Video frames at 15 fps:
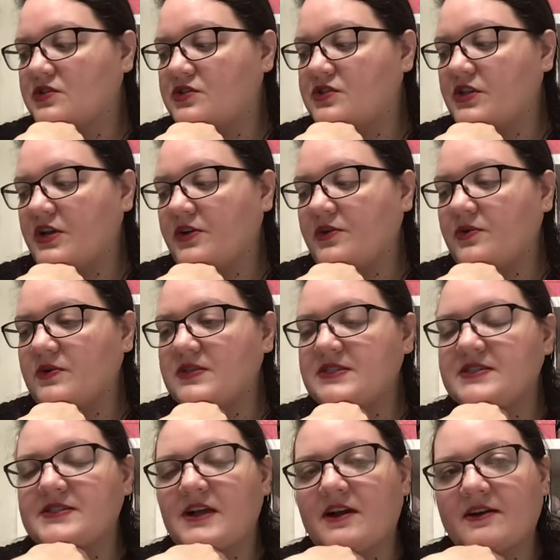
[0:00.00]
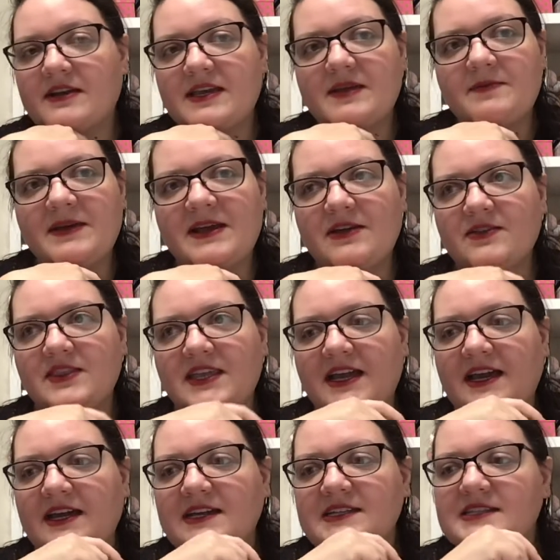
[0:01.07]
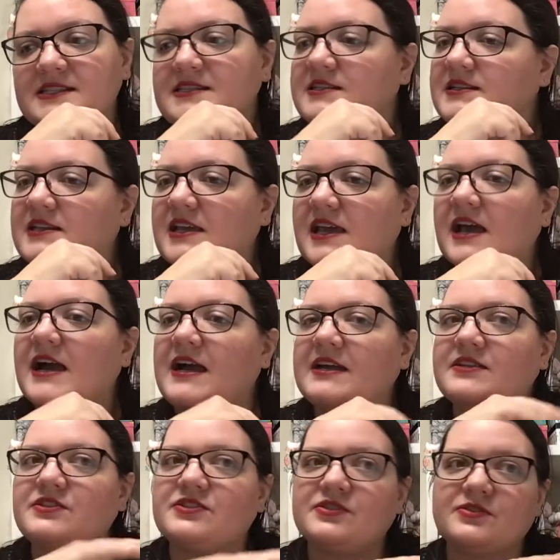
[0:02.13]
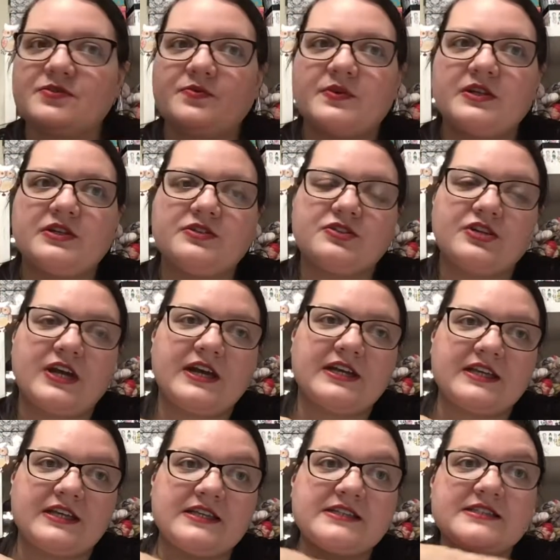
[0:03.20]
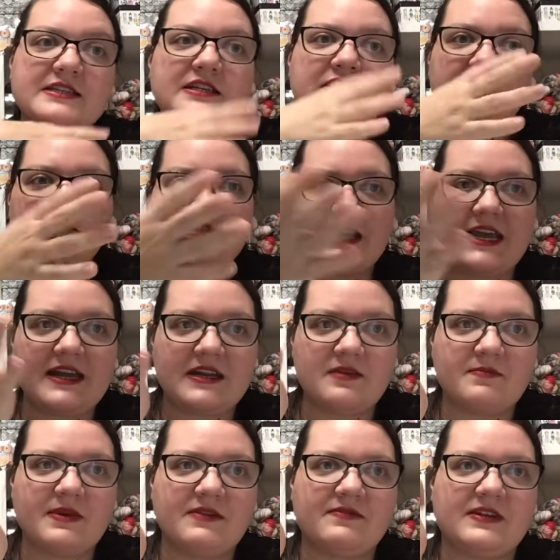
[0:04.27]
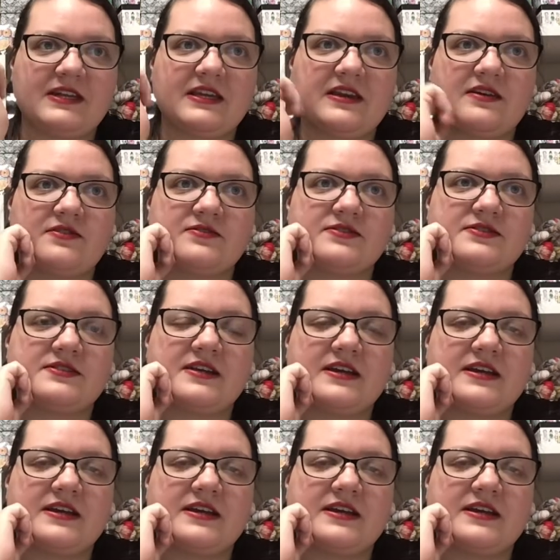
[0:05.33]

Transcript: So sorry about that. I do want to try to continue to edit my videos.